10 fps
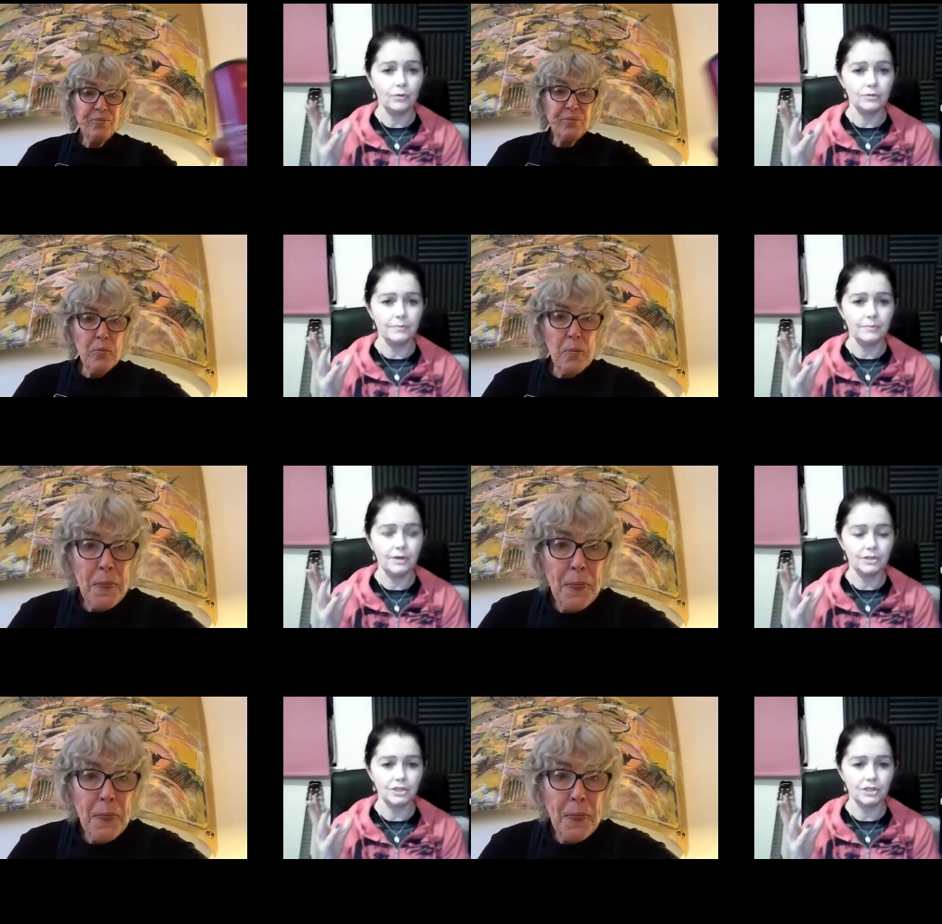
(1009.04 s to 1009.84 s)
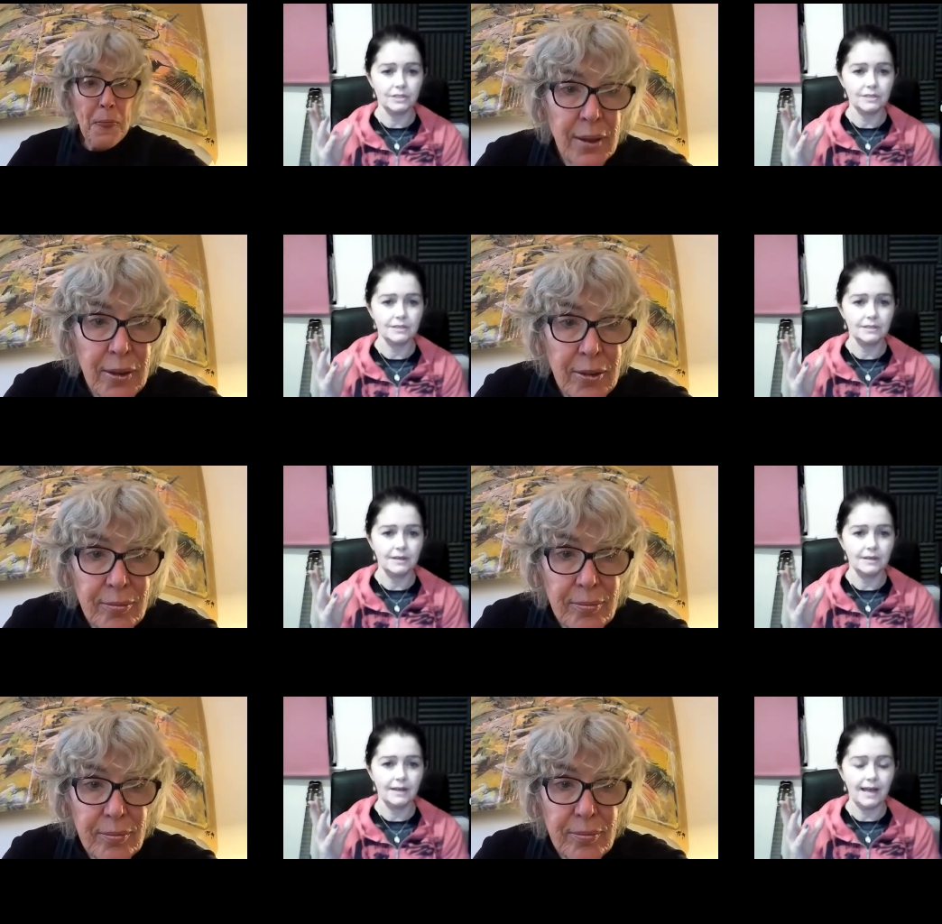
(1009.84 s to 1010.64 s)
Speaker 1: old merchant
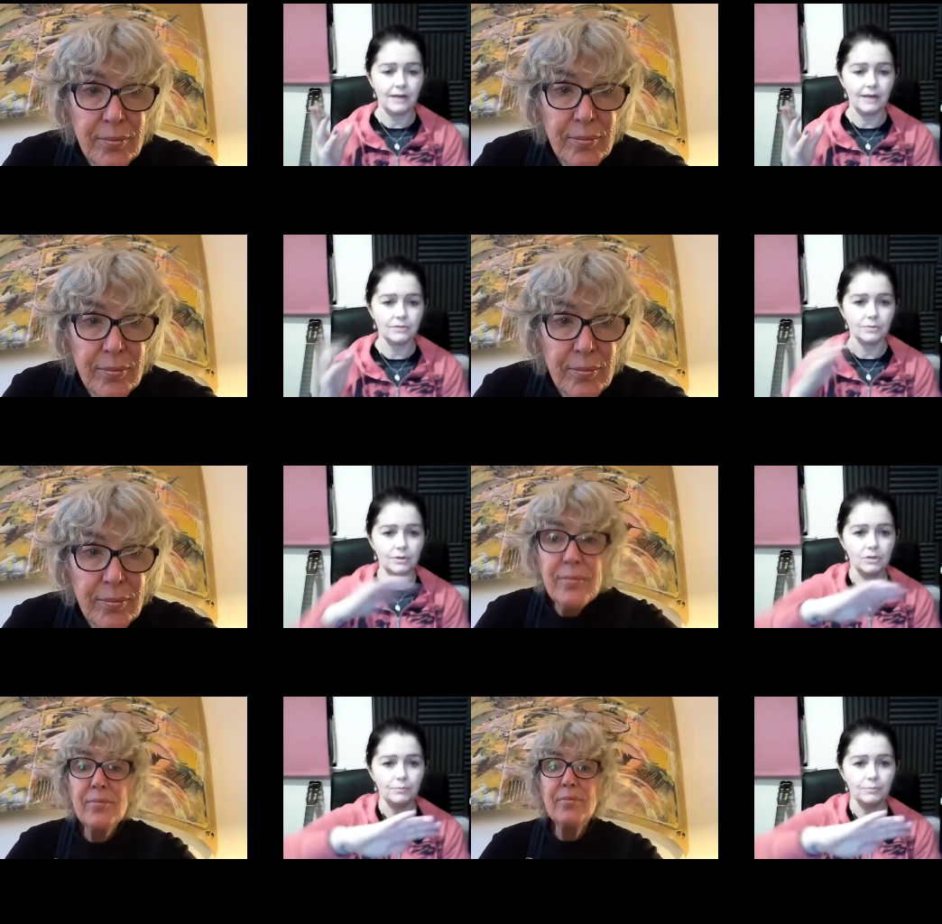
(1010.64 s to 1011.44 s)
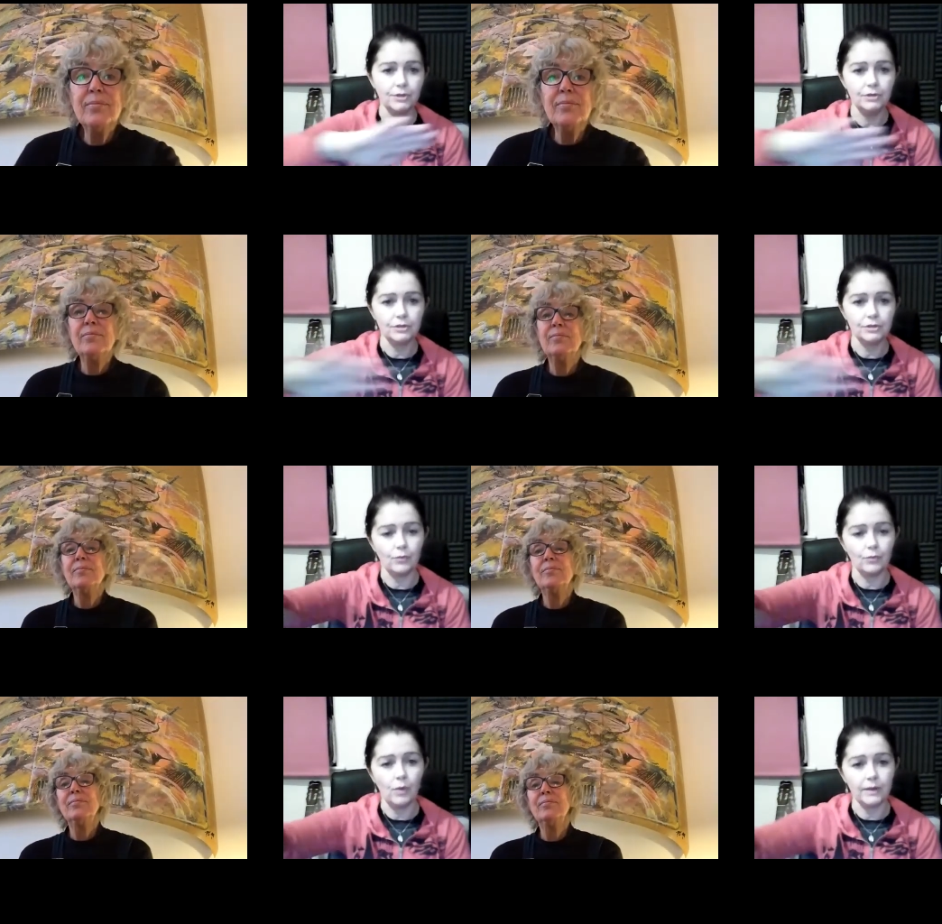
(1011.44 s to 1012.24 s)
house with those
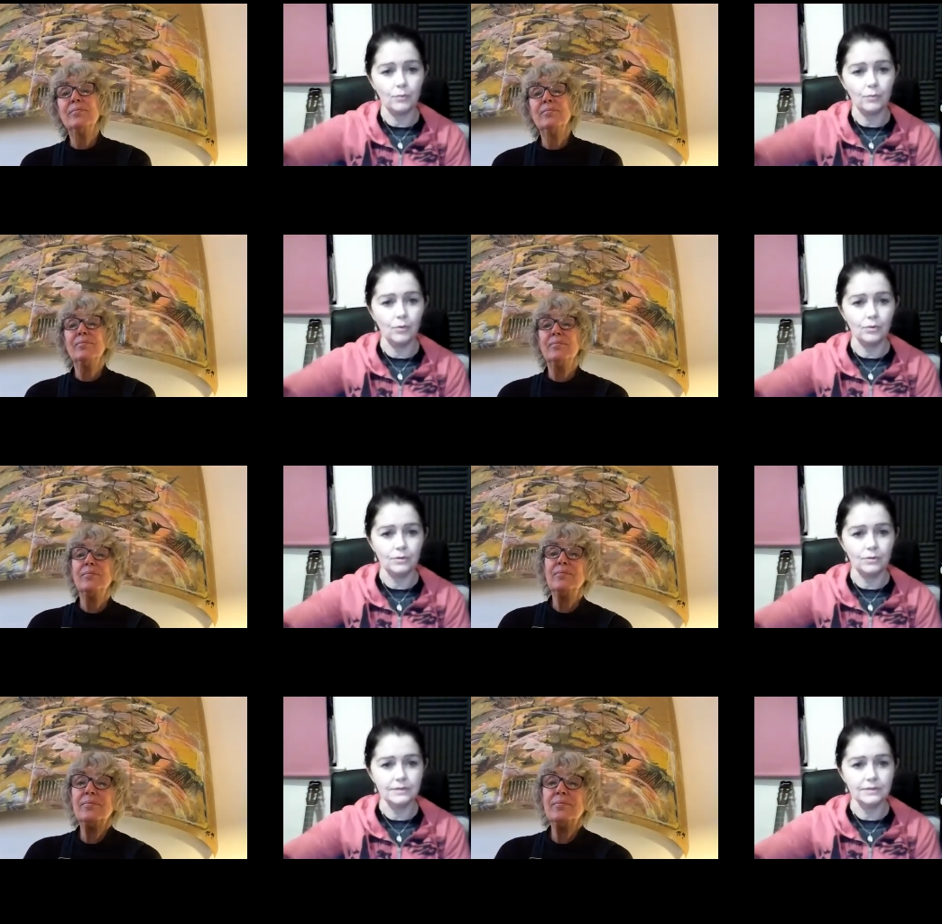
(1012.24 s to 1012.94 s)
beautiful white walls